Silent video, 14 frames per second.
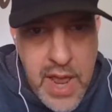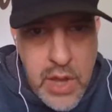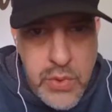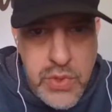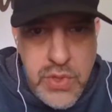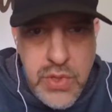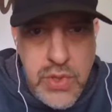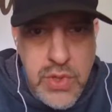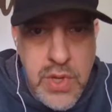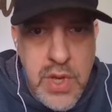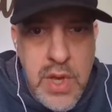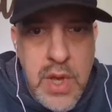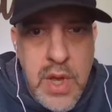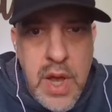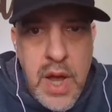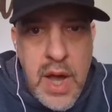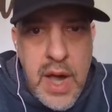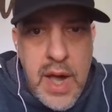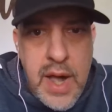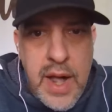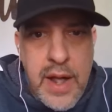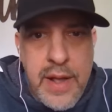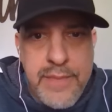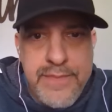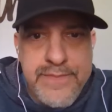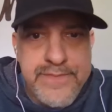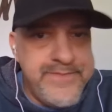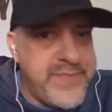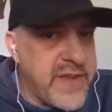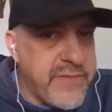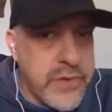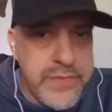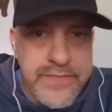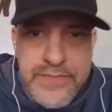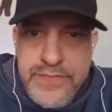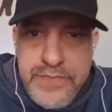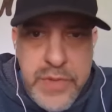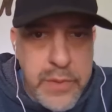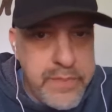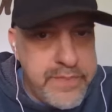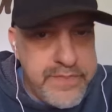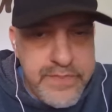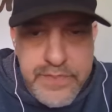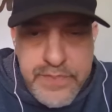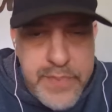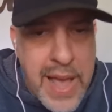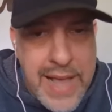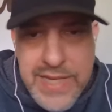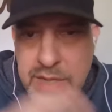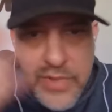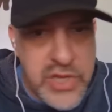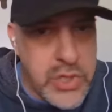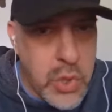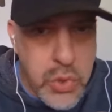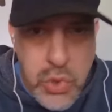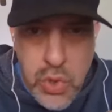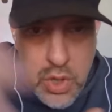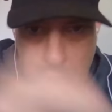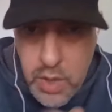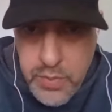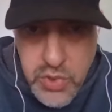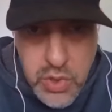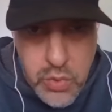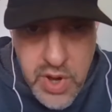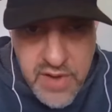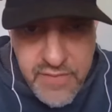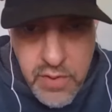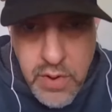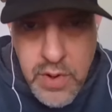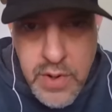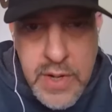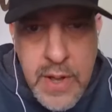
houses, uh, different you know, possibly social clubs or whatever.